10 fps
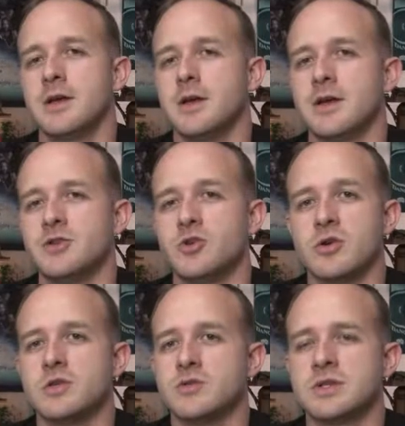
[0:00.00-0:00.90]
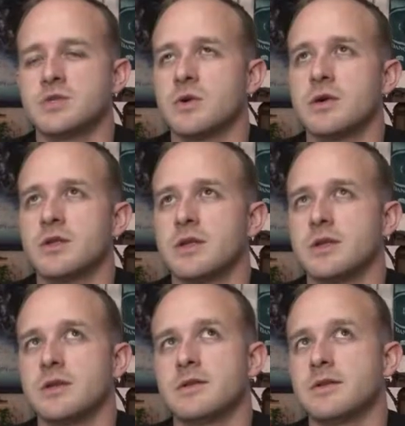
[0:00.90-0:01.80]
and drones as well,
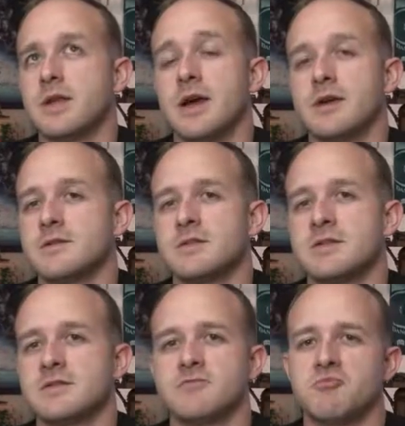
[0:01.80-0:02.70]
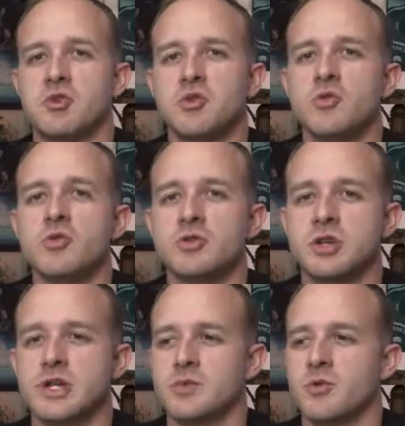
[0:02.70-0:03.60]
and yeah, just a cool
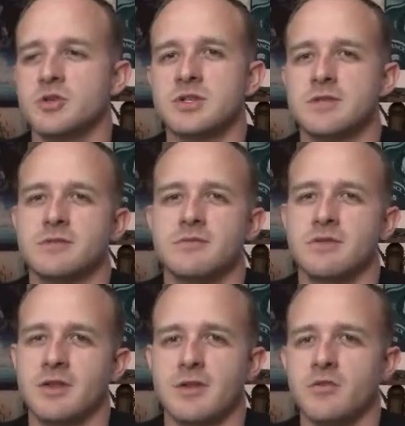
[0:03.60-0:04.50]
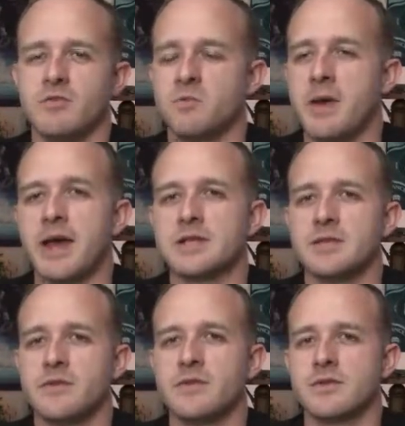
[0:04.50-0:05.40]
transport, just
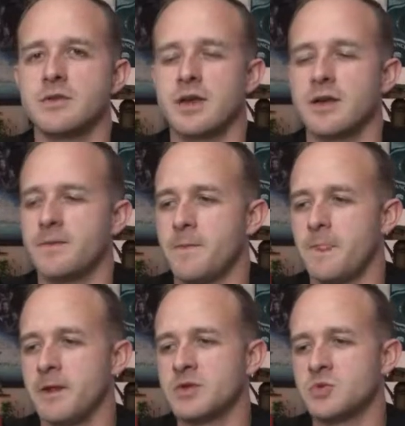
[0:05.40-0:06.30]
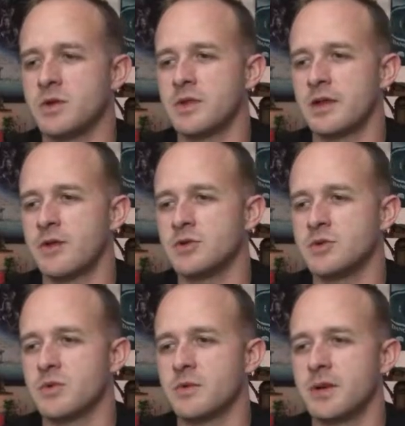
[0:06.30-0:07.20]
massive. And yeah, that was one thing I wish
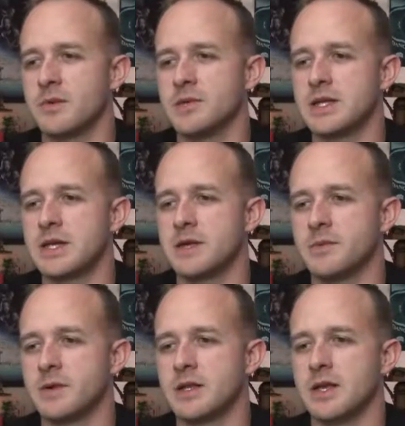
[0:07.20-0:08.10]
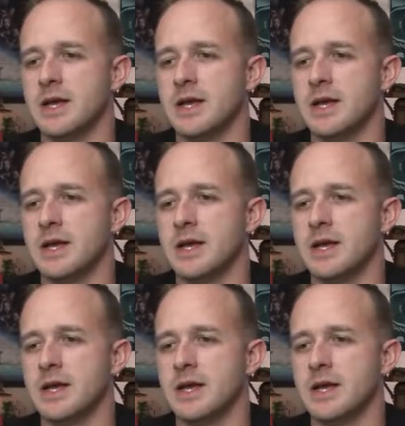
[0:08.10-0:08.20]
I would have been able to get. But